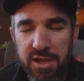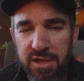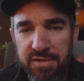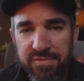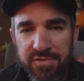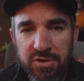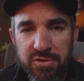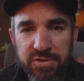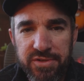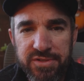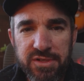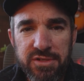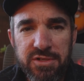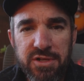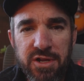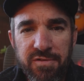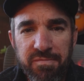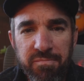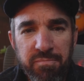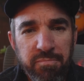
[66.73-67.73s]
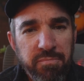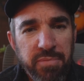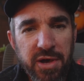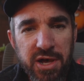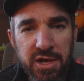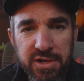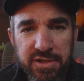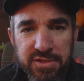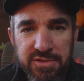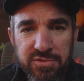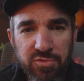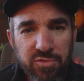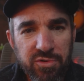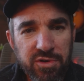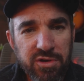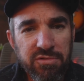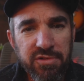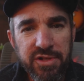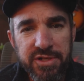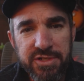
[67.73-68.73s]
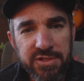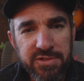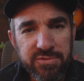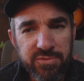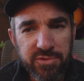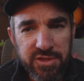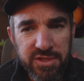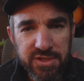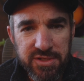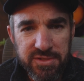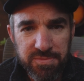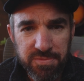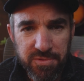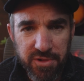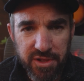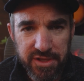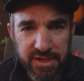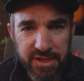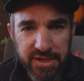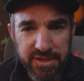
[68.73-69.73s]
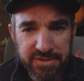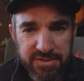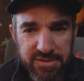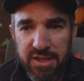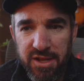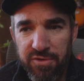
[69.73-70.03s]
I haven't noticed a ton of bugs or glitches with these plugins.